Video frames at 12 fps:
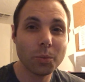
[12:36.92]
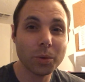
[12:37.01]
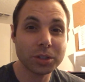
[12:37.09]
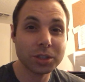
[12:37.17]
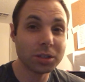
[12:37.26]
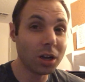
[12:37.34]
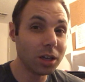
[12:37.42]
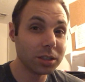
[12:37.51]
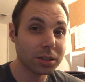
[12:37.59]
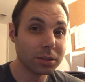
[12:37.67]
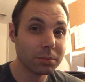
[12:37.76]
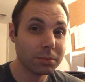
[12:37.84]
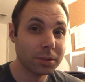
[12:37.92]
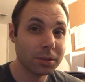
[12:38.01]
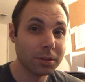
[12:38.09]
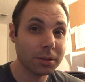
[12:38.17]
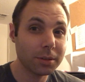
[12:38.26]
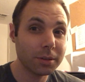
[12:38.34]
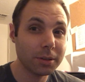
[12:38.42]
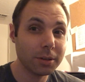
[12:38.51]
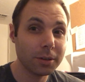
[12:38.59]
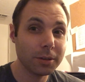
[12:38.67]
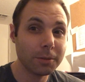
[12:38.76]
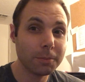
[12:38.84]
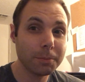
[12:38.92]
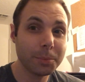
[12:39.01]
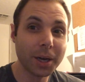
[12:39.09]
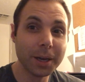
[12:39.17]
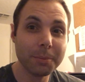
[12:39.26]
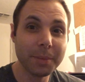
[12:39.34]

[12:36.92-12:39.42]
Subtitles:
which is awesome. But